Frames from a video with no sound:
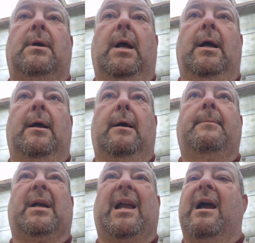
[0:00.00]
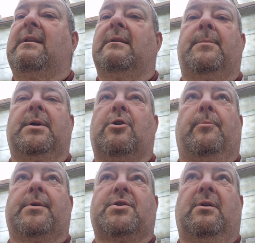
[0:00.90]
Again, there'll be a
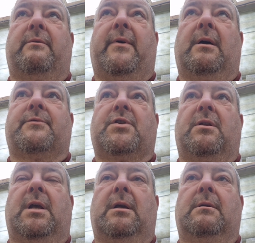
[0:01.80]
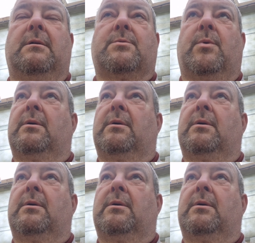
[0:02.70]
couple of slide valves on there as well,